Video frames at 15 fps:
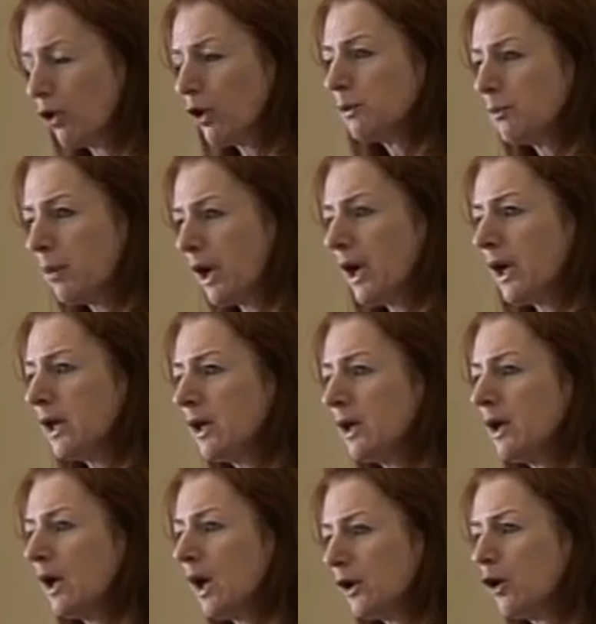run by
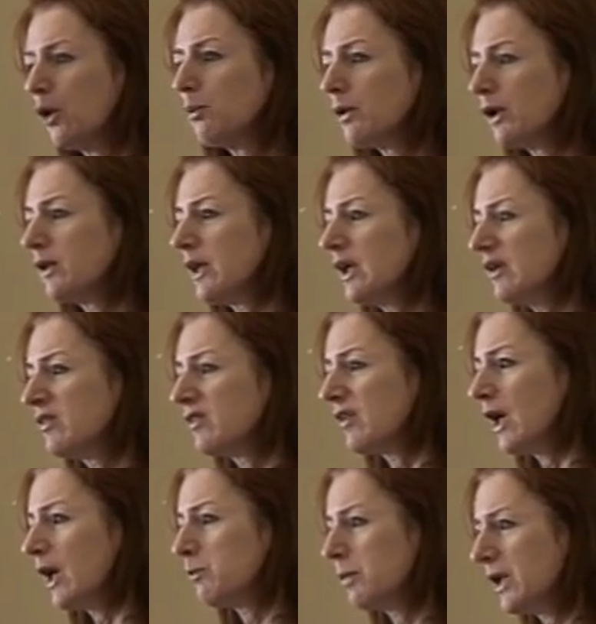a number of these
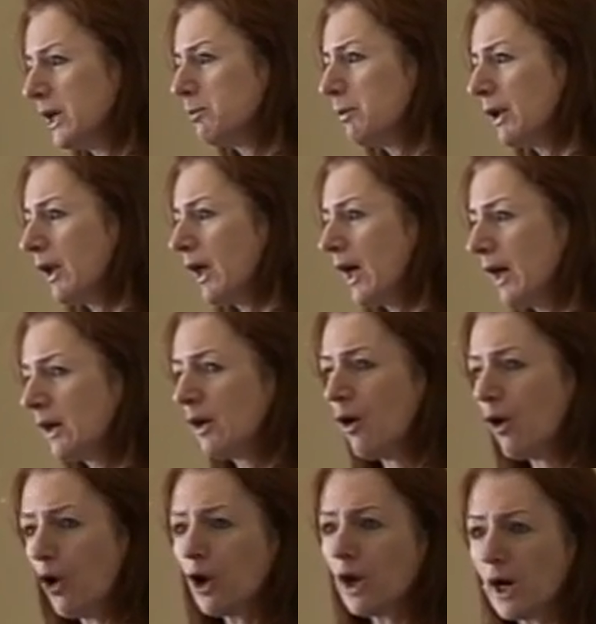people,
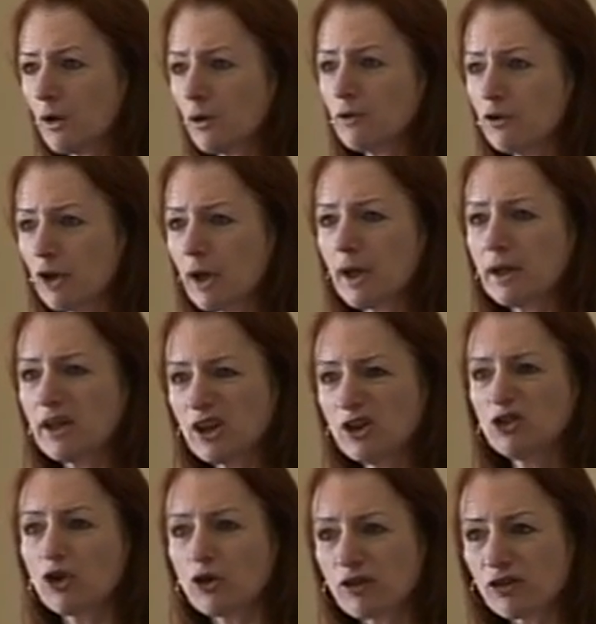and all our, if you like,
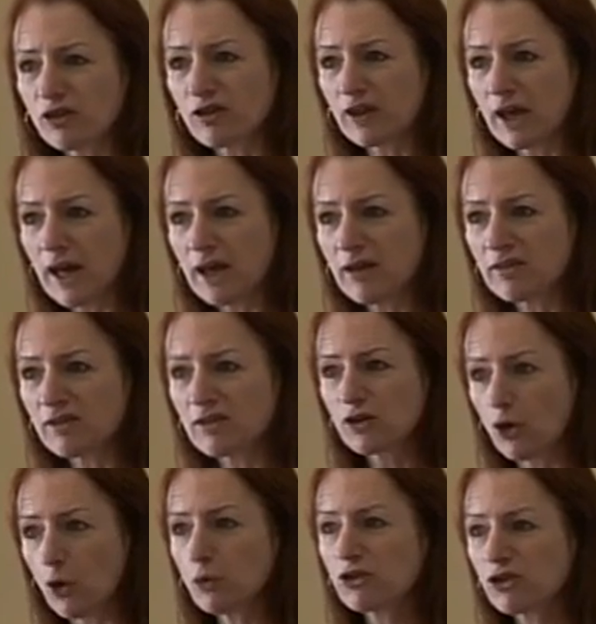injustice
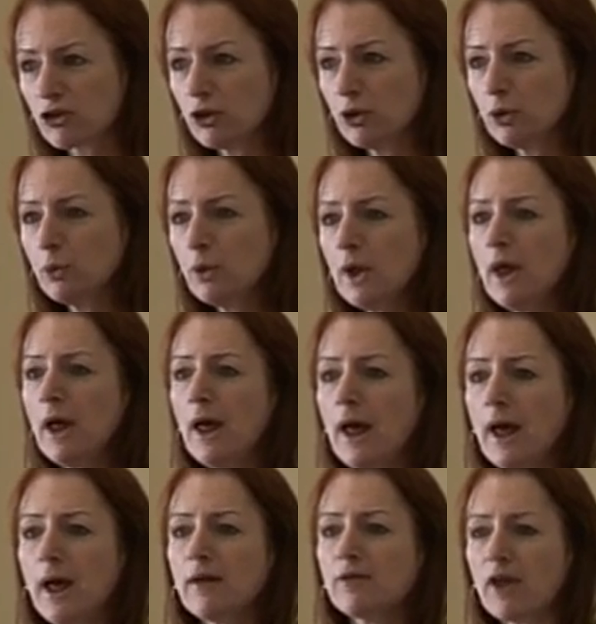cases go through
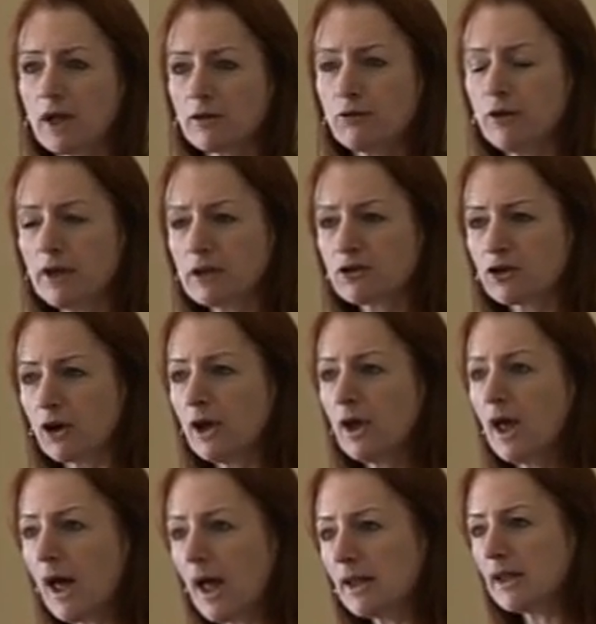that filter,
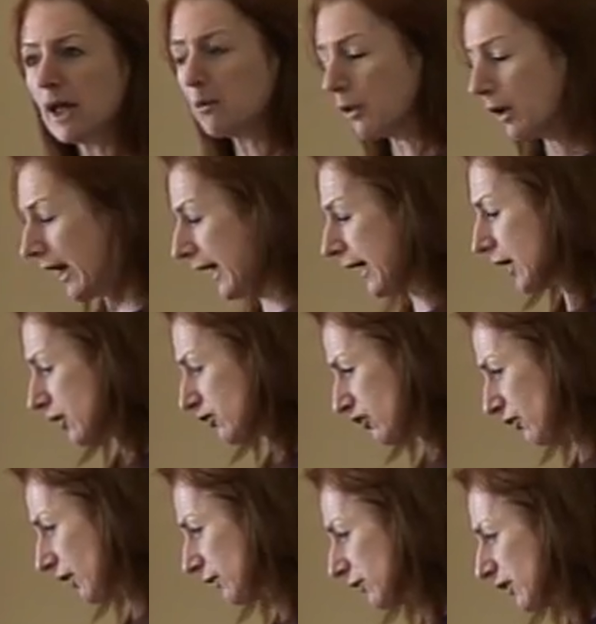and they were aired
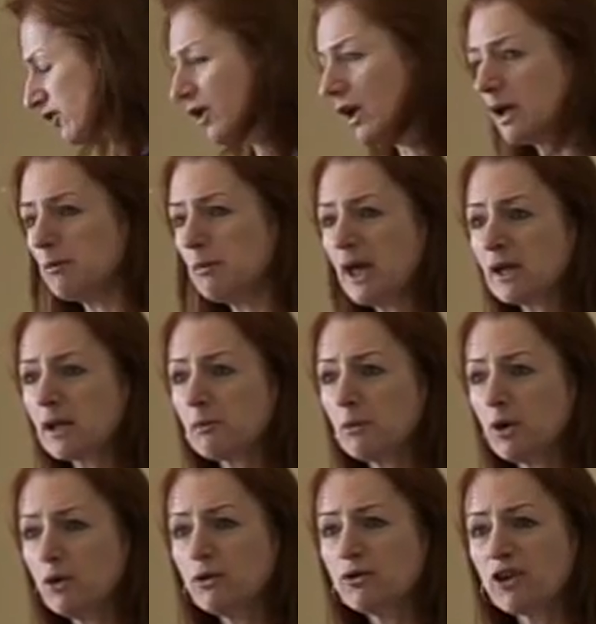around the time Mick
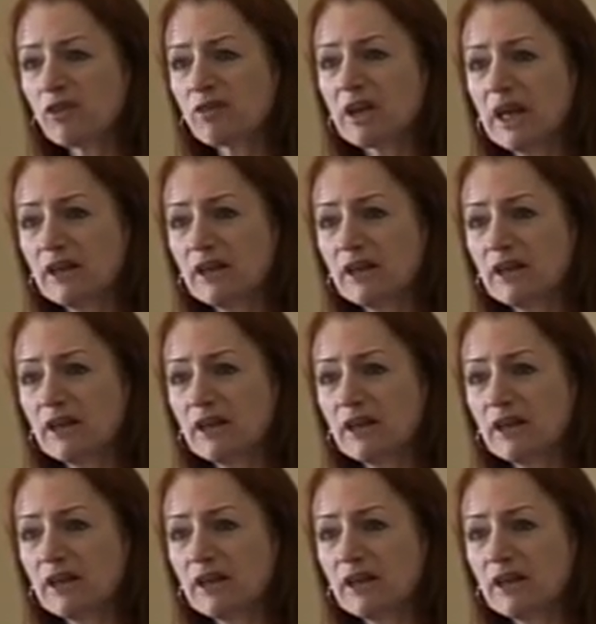moved his